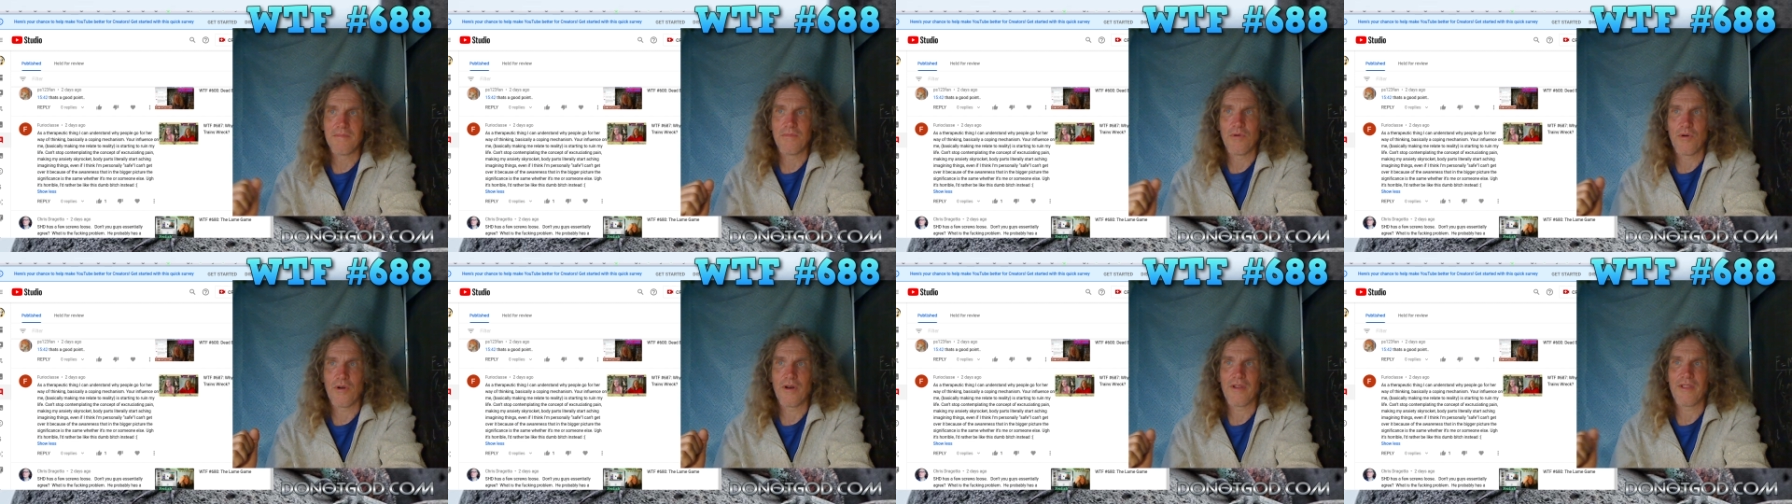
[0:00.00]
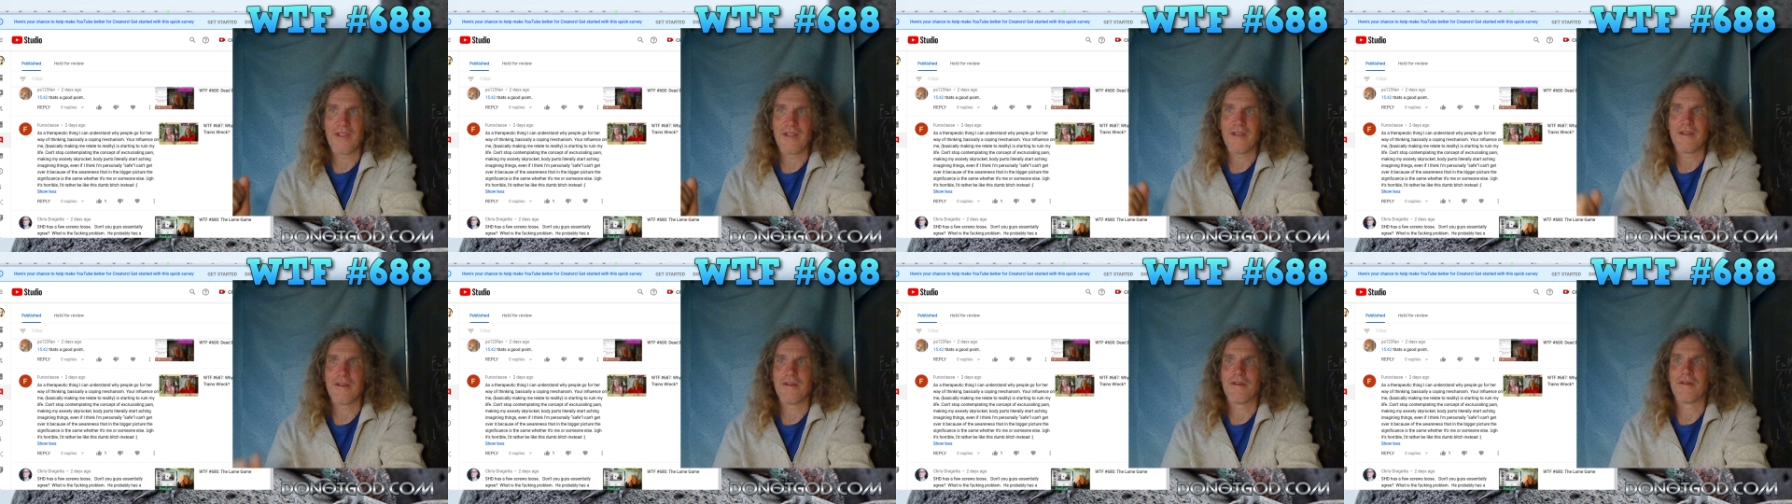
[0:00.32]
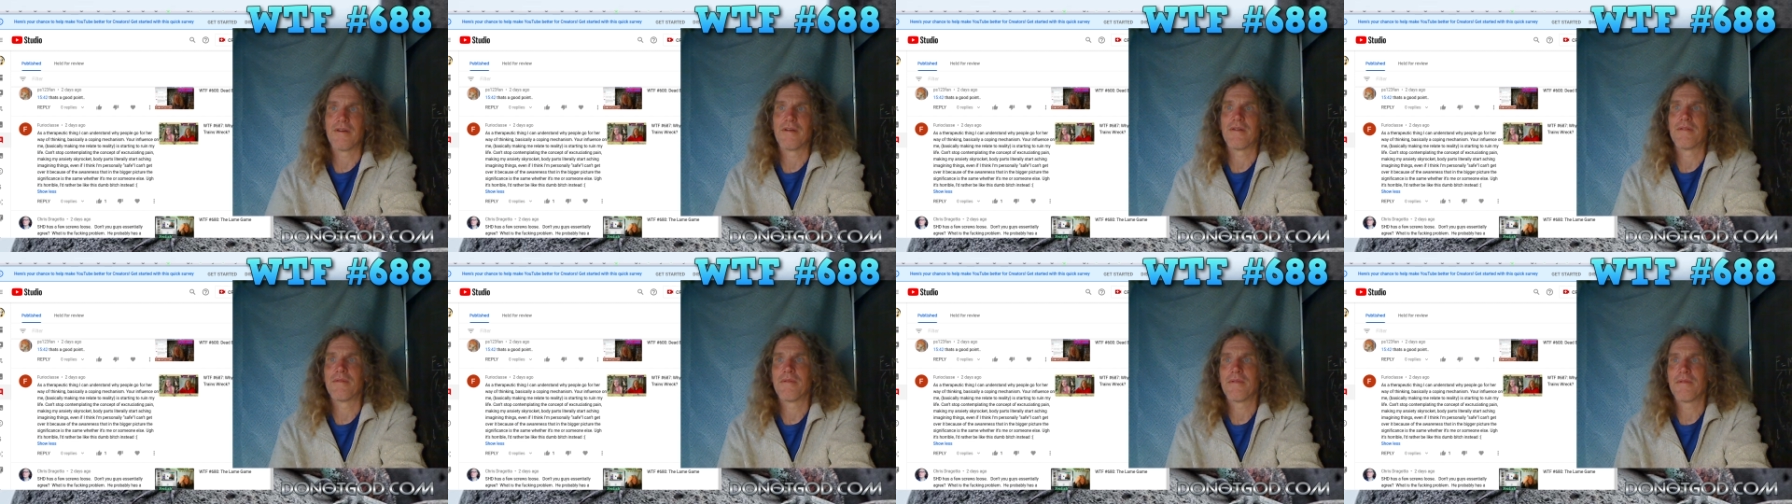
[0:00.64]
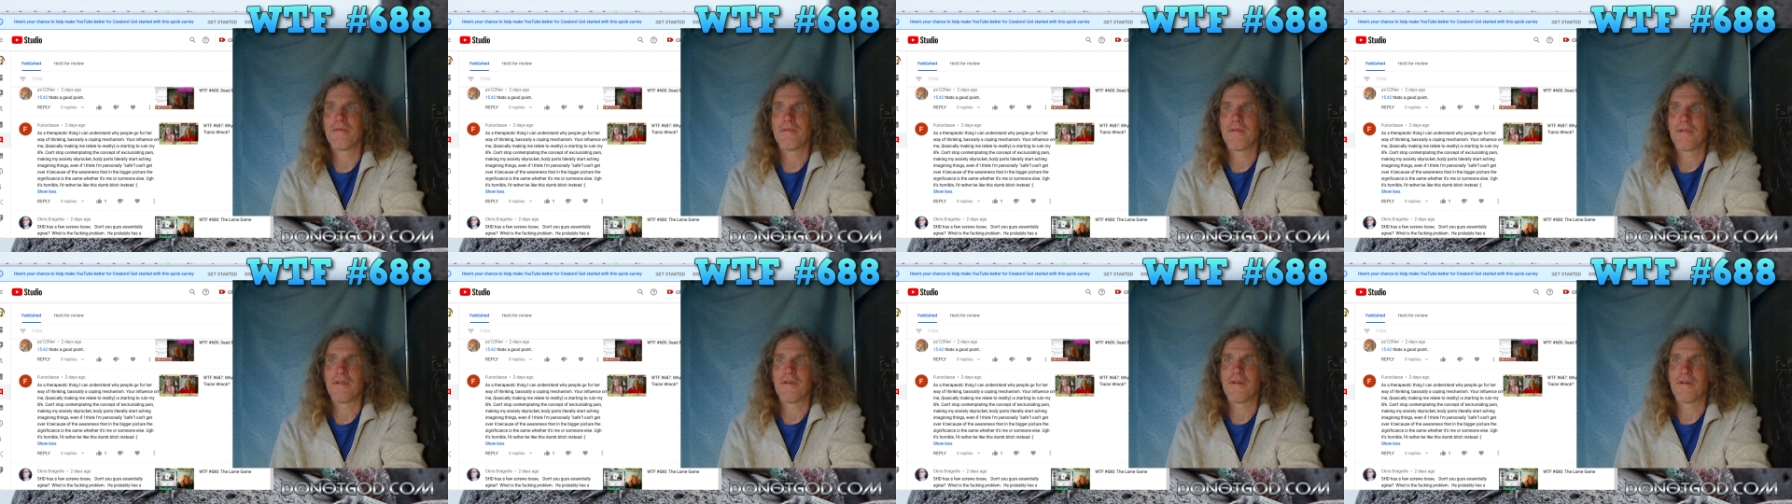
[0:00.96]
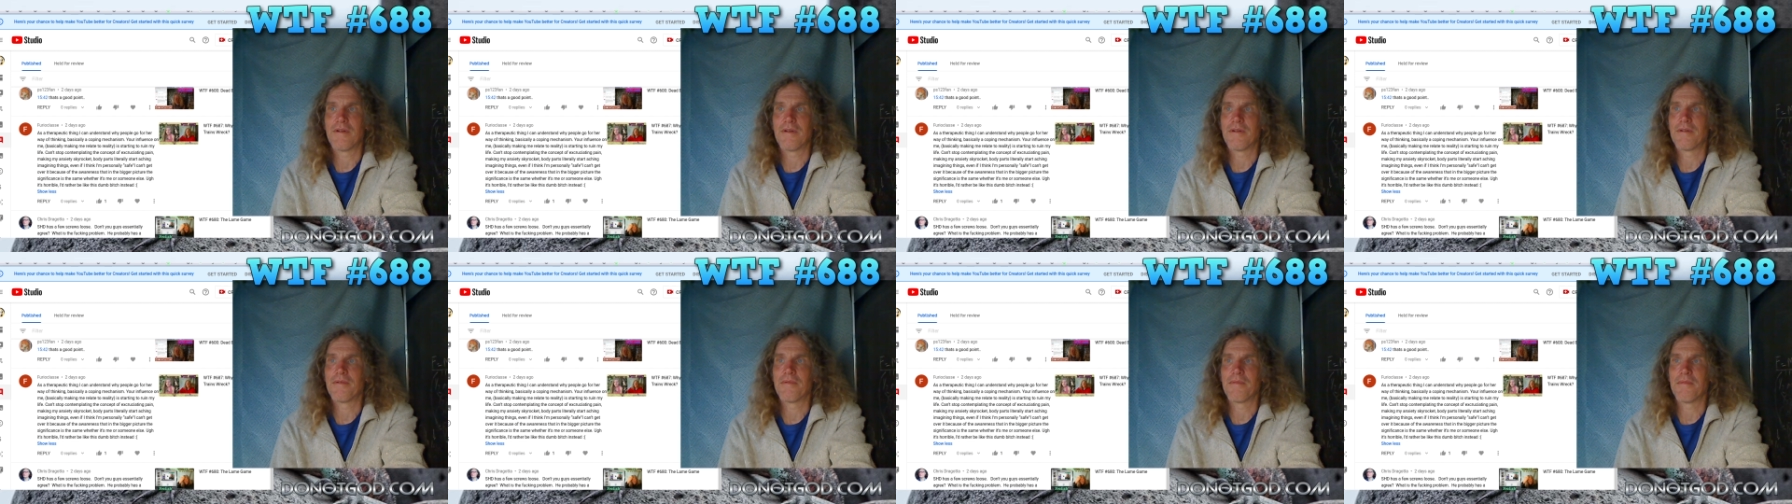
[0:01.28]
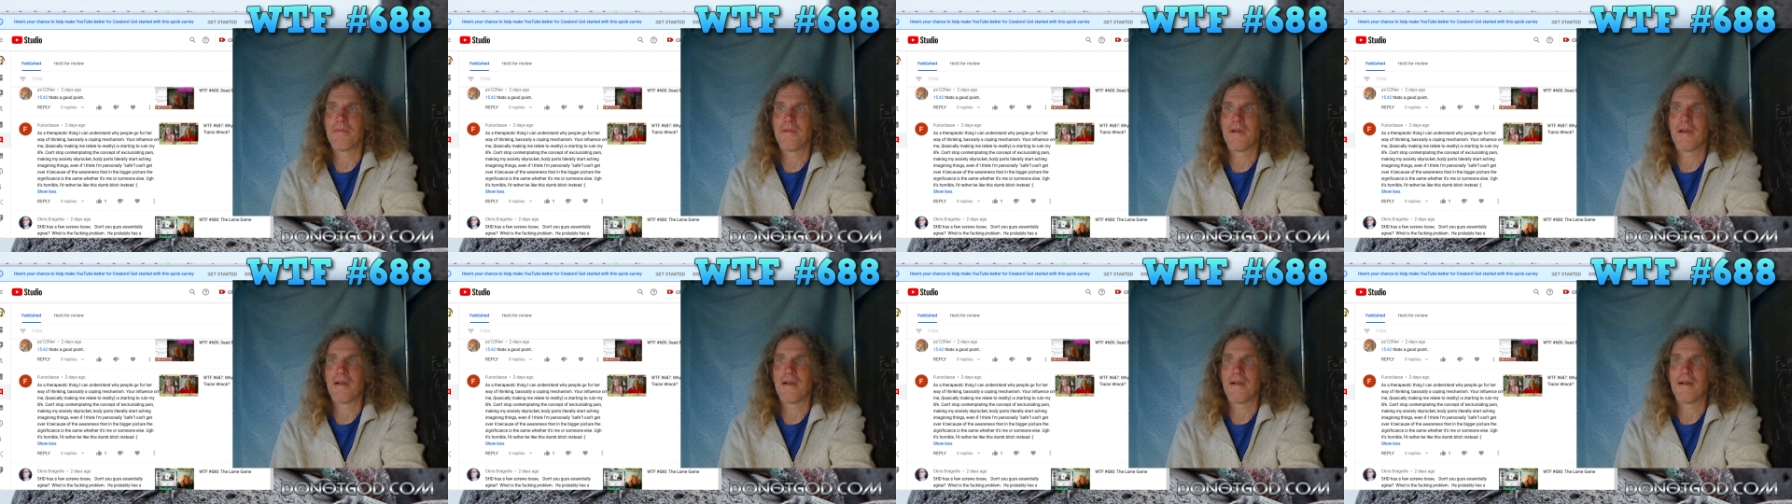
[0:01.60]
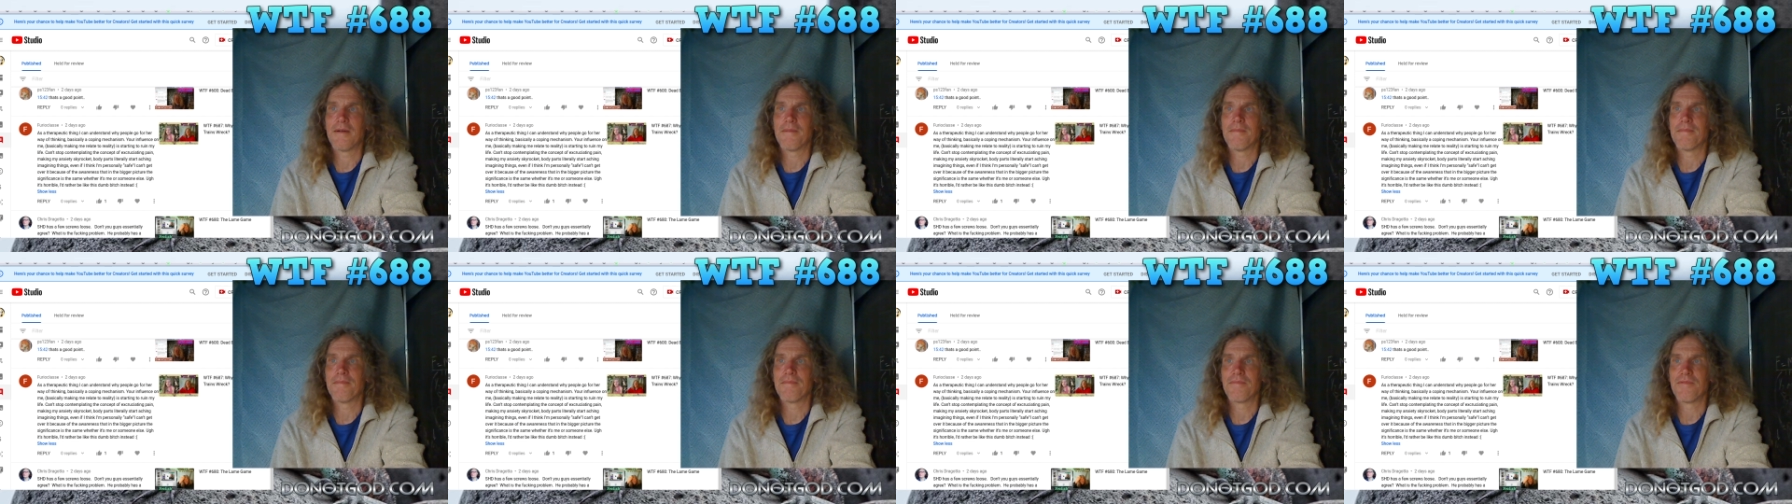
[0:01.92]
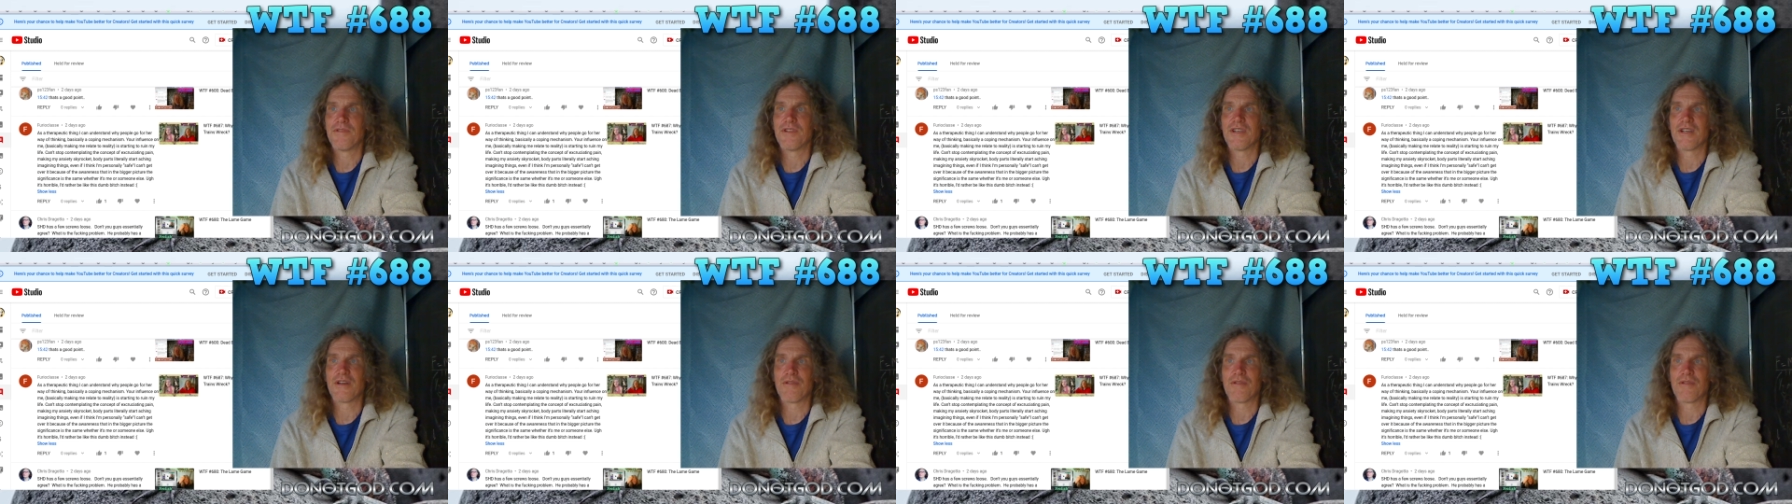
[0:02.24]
more than your your um,